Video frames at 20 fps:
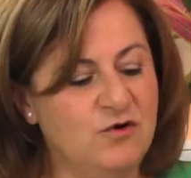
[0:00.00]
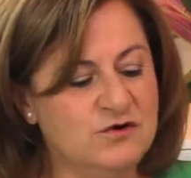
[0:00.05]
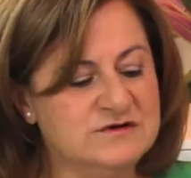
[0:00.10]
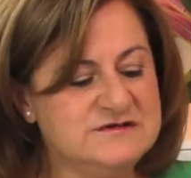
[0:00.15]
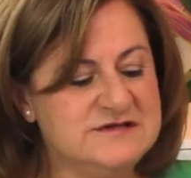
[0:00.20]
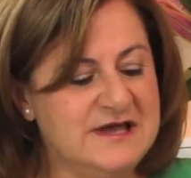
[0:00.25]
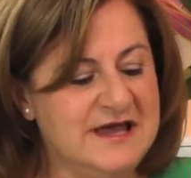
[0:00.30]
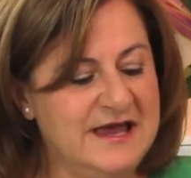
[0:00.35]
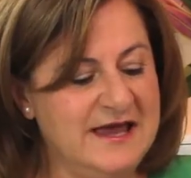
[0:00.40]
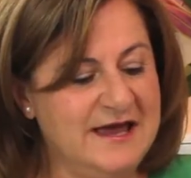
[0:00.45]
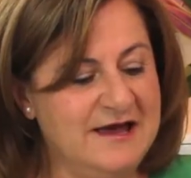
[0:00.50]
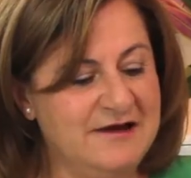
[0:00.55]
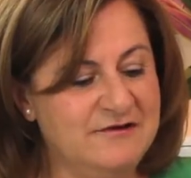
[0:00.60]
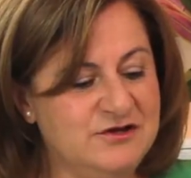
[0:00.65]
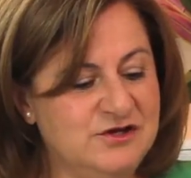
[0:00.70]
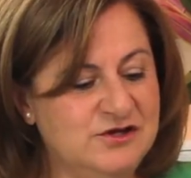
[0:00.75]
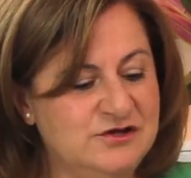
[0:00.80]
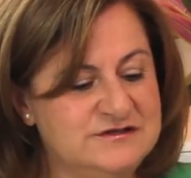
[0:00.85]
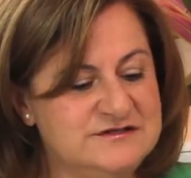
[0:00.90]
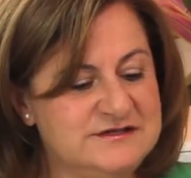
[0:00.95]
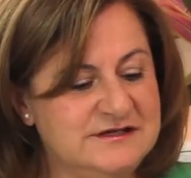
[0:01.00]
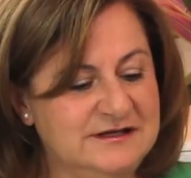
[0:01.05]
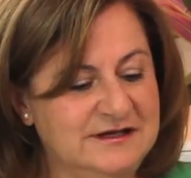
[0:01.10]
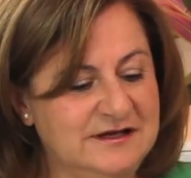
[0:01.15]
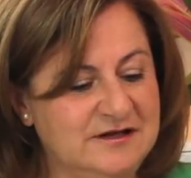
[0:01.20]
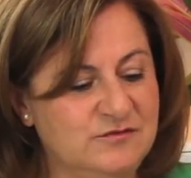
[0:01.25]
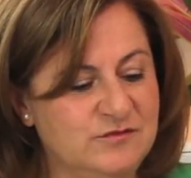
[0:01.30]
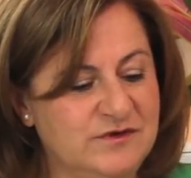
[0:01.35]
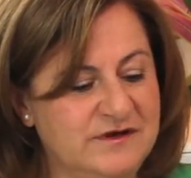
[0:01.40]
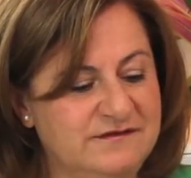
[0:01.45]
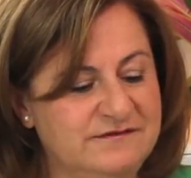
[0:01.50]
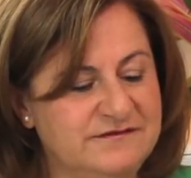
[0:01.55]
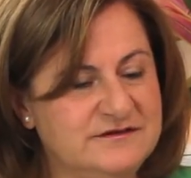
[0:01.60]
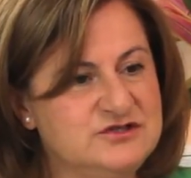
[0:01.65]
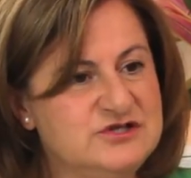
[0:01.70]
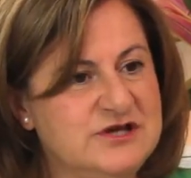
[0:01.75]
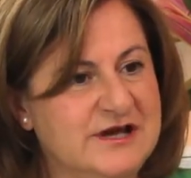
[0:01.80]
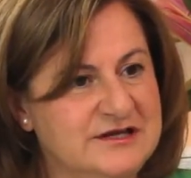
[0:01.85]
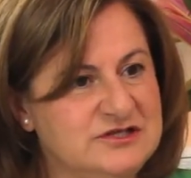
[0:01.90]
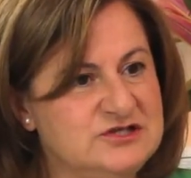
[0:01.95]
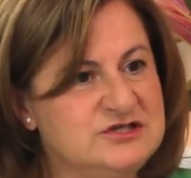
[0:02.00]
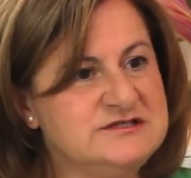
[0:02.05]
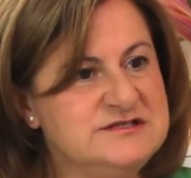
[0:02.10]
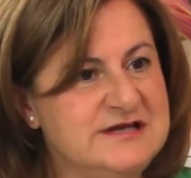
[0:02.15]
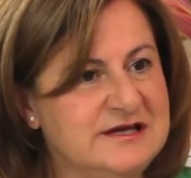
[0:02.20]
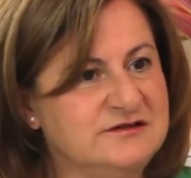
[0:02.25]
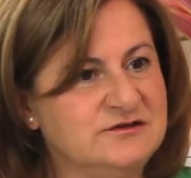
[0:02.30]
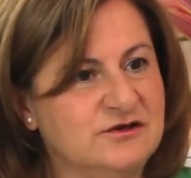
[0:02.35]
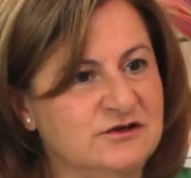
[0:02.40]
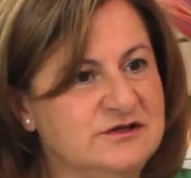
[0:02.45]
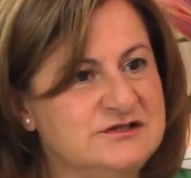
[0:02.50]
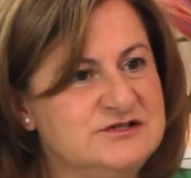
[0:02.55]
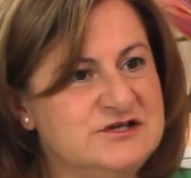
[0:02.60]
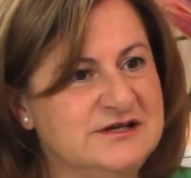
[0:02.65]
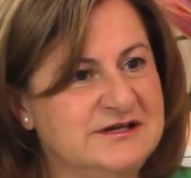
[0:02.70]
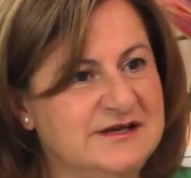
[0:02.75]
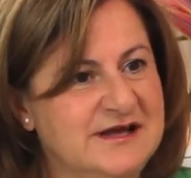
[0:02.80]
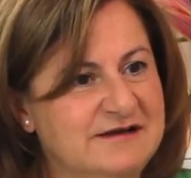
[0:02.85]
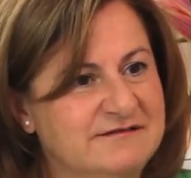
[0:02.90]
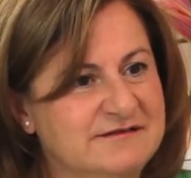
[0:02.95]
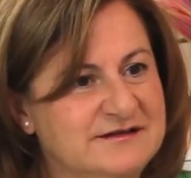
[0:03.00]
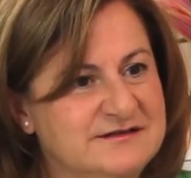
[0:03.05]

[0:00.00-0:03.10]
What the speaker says: also, how are you dealing with the changing technology in our